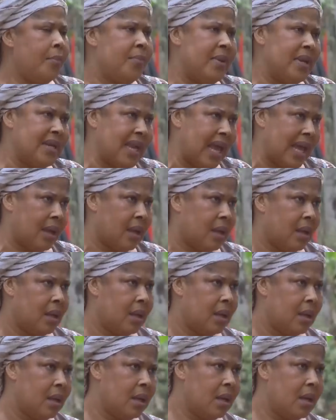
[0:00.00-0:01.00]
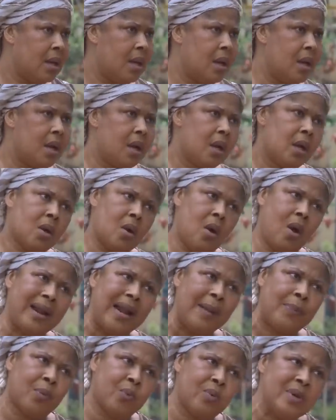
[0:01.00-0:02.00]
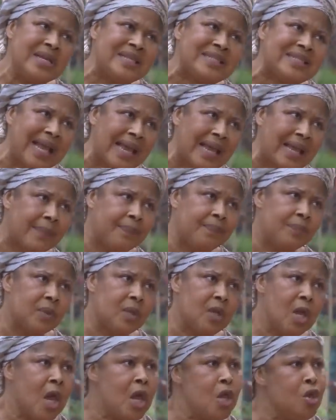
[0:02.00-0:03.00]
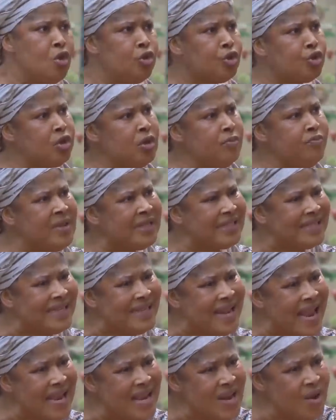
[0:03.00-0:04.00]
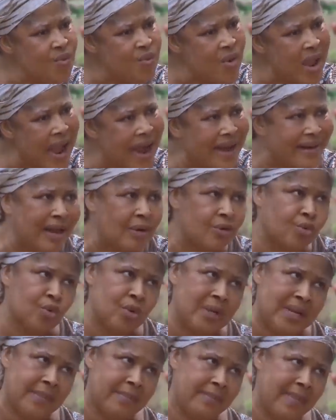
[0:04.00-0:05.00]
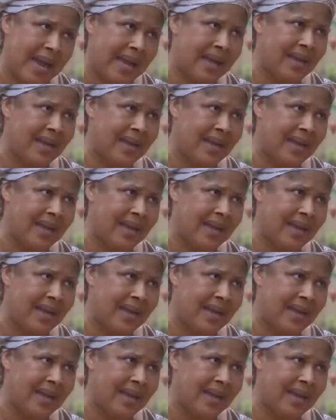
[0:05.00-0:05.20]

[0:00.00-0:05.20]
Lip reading: Obinna, Gora Bukwise, you shouldn't be seen anywhere around Olima.